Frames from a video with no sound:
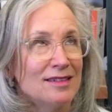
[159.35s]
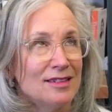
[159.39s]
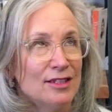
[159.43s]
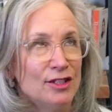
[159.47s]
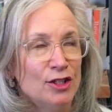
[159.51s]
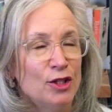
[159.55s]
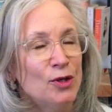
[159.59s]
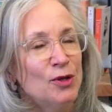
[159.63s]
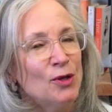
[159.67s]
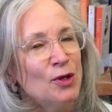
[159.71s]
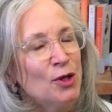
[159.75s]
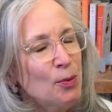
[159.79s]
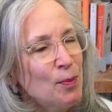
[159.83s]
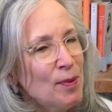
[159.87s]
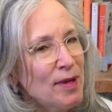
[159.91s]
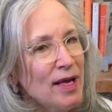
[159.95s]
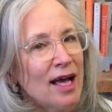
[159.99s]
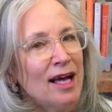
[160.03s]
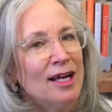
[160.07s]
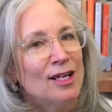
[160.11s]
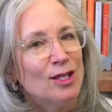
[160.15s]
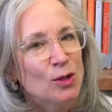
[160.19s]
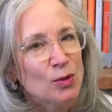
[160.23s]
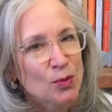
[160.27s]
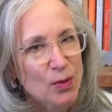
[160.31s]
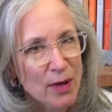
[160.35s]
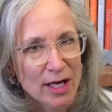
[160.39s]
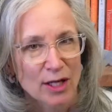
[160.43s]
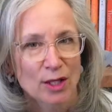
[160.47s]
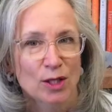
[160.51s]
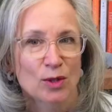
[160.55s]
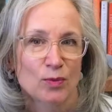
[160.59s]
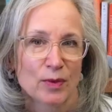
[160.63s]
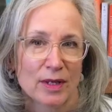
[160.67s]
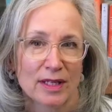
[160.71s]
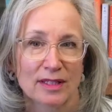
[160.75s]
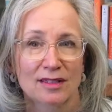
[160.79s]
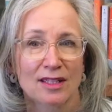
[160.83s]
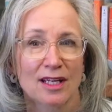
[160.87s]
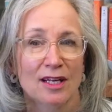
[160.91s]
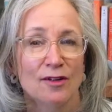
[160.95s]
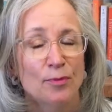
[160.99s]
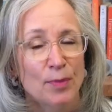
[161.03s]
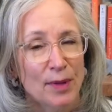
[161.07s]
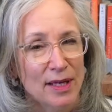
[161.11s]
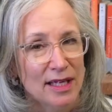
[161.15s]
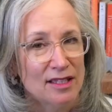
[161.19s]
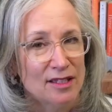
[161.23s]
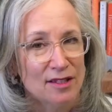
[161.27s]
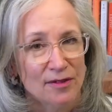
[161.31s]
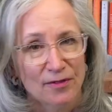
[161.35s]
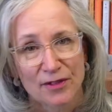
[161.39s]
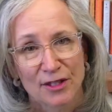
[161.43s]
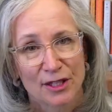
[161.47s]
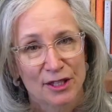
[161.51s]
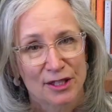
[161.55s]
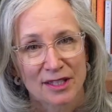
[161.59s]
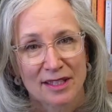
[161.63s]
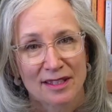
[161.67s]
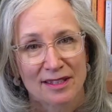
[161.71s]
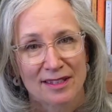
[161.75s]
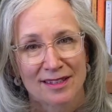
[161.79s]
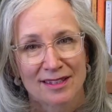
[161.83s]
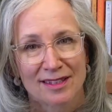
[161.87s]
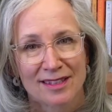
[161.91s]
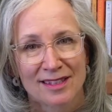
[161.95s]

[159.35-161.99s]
you could be at greater risk of being deficient.